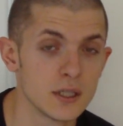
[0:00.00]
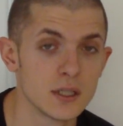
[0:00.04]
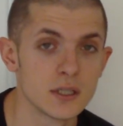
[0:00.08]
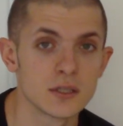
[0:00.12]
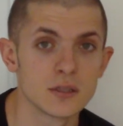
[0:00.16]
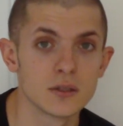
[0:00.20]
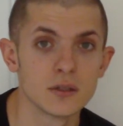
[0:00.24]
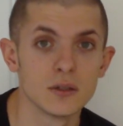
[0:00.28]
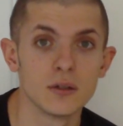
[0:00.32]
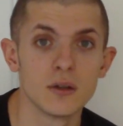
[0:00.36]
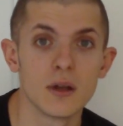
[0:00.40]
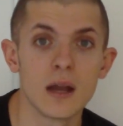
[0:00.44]

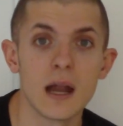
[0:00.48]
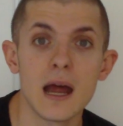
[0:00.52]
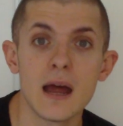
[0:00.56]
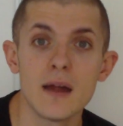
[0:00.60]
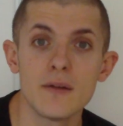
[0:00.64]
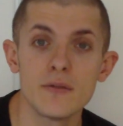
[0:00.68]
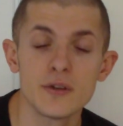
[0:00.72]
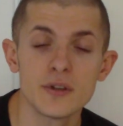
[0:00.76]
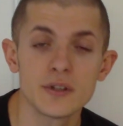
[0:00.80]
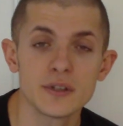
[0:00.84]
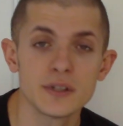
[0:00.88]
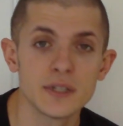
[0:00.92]
So
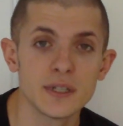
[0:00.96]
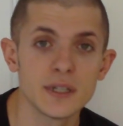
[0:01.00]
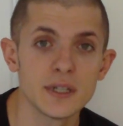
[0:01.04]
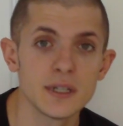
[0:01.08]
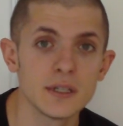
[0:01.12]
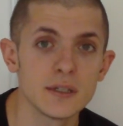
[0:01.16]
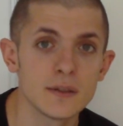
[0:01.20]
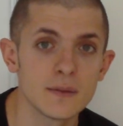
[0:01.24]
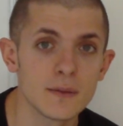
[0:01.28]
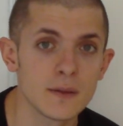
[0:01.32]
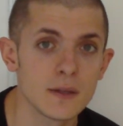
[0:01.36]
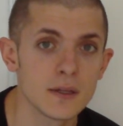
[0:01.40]
every
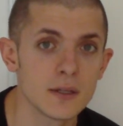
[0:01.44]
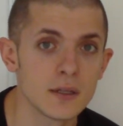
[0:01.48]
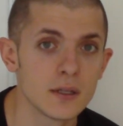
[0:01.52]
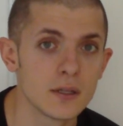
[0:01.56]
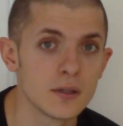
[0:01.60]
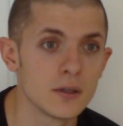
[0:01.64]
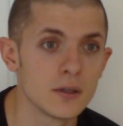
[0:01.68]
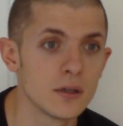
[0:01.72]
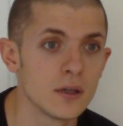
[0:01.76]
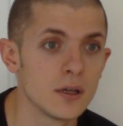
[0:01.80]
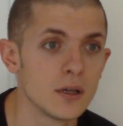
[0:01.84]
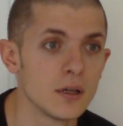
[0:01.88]
day
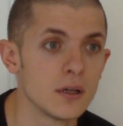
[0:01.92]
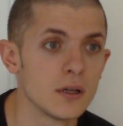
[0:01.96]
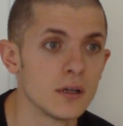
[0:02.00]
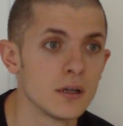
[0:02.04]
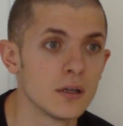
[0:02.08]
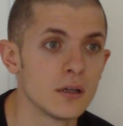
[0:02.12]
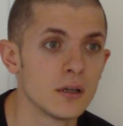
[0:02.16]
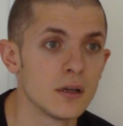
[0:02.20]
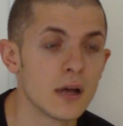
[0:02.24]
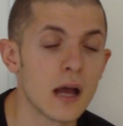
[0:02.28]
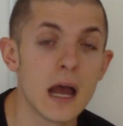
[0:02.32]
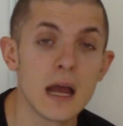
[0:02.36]

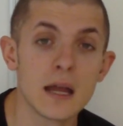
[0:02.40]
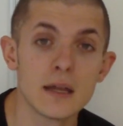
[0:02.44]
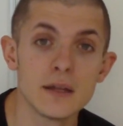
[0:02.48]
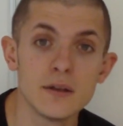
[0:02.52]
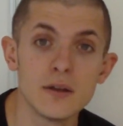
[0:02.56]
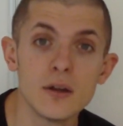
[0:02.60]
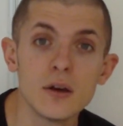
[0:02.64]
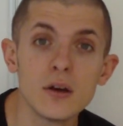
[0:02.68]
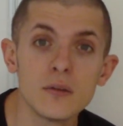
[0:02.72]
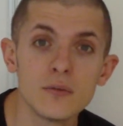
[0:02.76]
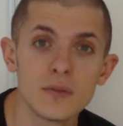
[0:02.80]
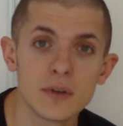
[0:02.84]
I
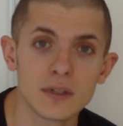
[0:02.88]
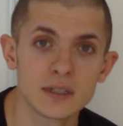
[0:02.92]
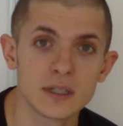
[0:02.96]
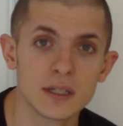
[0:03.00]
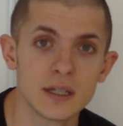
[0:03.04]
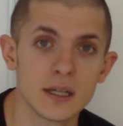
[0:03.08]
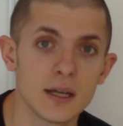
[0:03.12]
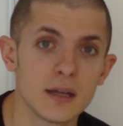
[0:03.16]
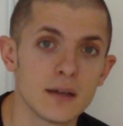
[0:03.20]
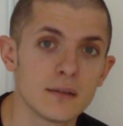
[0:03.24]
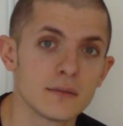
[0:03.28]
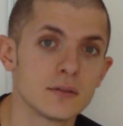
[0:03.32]
know that
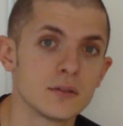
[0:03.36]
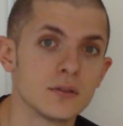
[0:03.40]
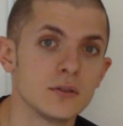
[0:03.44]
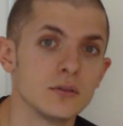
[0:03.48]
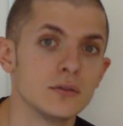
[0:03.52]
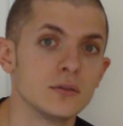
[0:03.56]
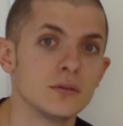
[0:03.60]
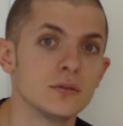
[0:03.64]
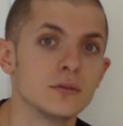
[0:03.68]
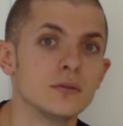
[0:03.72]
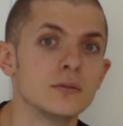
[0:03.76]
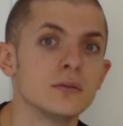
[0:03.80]
I have
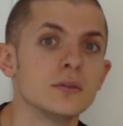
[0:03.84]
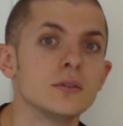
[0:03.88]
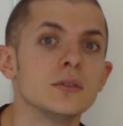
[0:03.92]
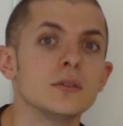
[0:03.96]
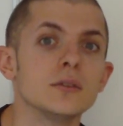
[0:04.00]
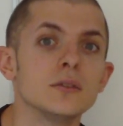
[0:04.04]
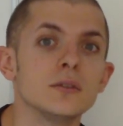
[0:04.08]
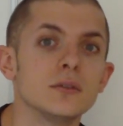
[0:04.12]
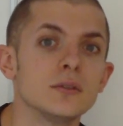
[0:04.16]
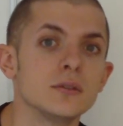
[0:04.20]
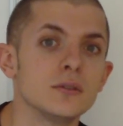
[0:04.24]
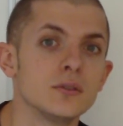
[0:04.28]
to
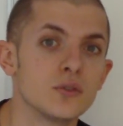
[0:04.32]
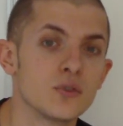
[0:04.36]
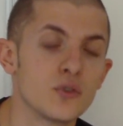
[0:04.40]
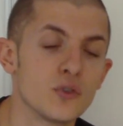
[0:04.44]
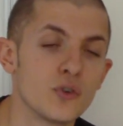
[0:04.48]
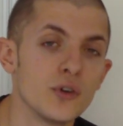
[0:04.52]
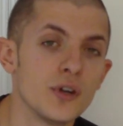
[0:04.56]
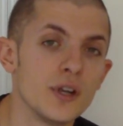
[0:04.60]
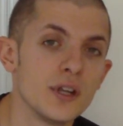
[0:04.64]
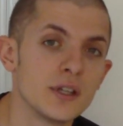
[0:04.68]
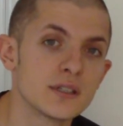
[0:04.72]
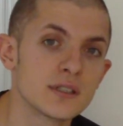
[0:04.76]

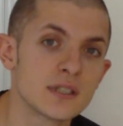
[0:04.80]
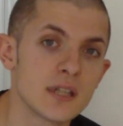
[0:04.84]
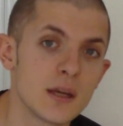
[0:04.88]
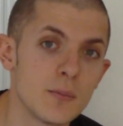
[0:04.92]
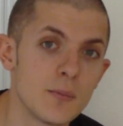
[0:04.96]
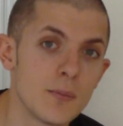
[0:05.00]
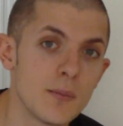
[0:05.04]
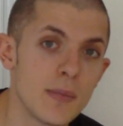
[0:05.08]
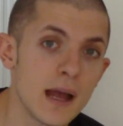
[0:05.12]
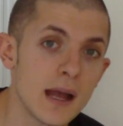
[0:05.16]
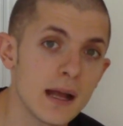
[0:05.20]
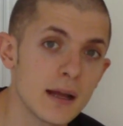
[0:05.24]
create
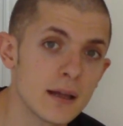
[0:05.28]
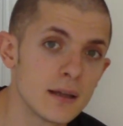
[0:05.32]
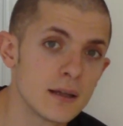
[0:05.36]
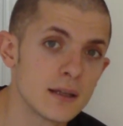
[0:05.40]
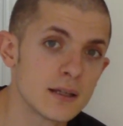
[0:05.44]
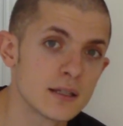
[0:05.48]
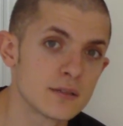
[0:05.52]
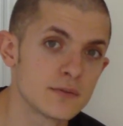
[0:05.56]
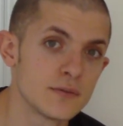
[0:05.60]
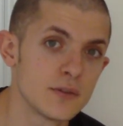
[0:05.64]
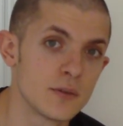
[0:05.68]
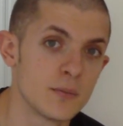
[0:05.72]
some
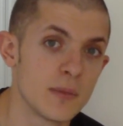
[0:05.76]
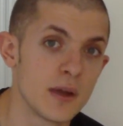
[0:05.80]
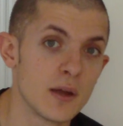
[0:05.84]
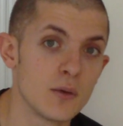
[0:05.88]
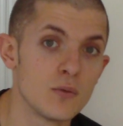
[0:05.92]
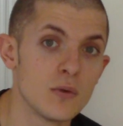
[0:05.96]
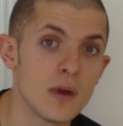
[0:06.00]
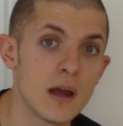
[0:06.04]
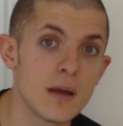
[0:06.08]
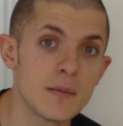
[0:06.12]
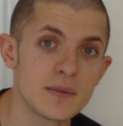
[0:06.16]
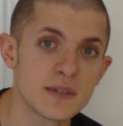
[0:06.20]
backlinks for my
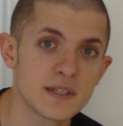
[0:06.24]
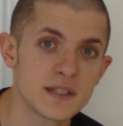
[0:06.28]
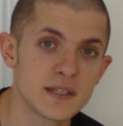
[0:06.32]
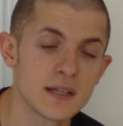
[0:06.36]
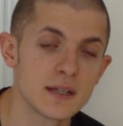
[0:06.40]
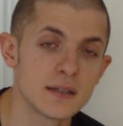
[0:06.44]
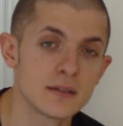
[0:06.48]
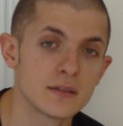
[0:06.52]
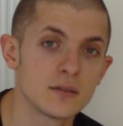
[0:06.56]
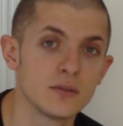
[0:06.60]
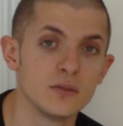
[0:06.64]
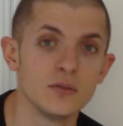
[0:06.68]

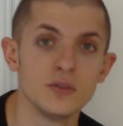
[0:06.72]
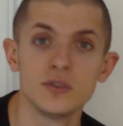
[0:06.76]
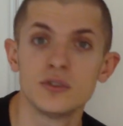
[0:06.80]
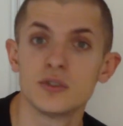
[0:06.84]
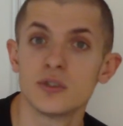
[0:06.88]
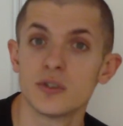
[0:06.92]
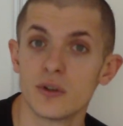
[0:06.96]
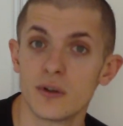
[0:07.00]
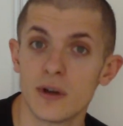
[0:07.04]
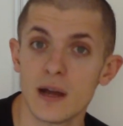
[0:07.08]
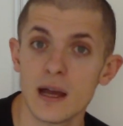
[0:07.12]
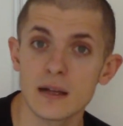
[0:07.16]
website, to
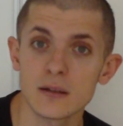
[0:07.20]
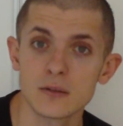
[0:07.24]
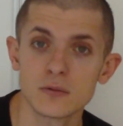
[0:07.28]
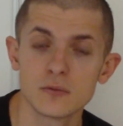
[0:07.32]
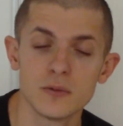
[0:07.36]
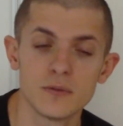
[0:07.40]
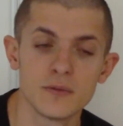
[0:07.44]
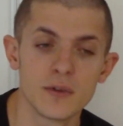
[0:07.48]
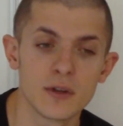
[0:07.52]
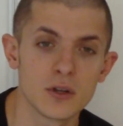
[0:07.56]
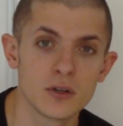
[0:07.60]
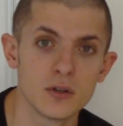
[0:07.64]
interact
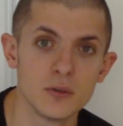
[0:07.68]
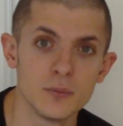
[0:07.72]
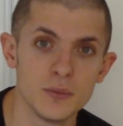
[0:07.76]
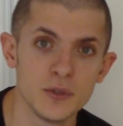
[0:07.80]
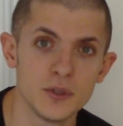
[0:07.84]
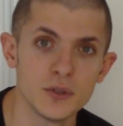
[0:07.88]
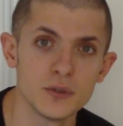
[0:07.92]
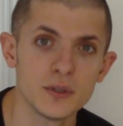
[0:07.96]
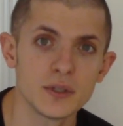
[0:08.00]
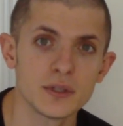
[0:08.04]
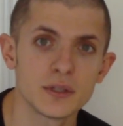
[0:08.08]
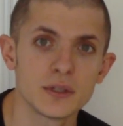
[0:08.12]
with the
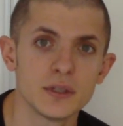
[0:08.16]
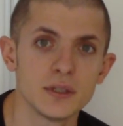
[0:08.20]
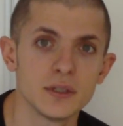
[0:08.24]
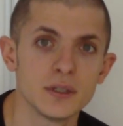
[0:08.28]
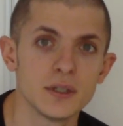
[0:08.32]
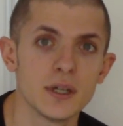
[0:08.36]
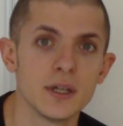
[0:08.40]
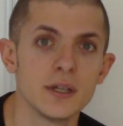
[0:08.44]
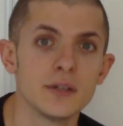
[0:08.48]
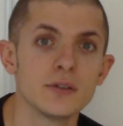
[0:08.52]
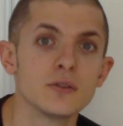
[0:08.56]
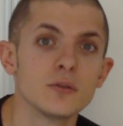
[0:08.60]

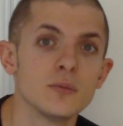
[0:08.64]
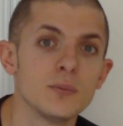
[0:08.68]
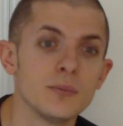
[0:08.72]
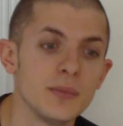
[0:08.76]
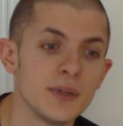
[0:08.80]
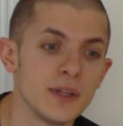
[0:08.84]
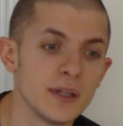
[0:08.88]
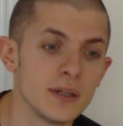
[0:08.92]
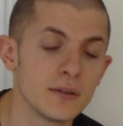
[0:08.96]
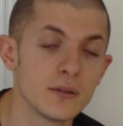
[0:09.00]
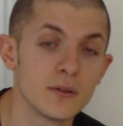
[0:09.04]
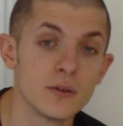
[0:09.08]
community and to
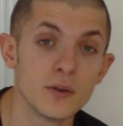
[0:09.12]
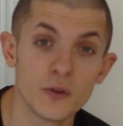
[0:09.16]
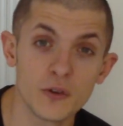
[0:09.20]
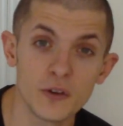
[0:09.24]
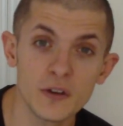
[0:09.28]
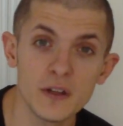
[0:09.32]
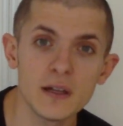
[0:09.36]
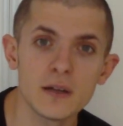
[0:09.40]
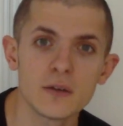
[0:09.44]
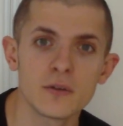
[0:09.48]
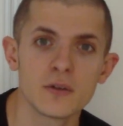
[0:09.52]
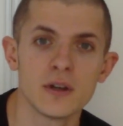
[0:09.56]
build
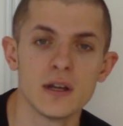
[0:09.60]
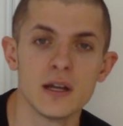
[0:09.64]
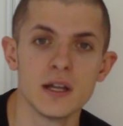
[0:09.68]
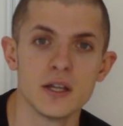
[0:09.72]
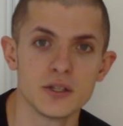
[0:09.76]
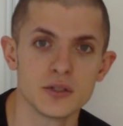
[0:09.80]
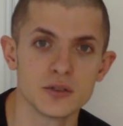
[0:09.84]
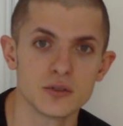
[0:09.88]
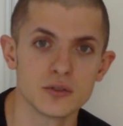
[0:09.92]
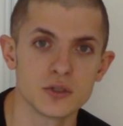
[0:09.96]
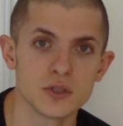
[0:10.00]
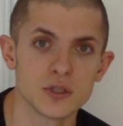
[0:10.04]
real
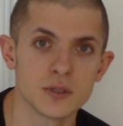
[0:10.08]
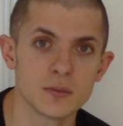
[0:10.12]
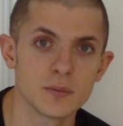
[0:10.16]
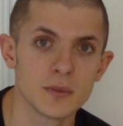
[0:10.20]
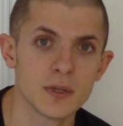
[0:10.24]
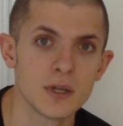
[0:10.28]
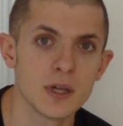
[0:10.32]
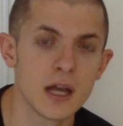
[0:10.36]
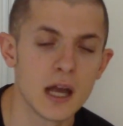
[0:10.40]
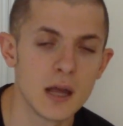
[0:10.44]
relationship.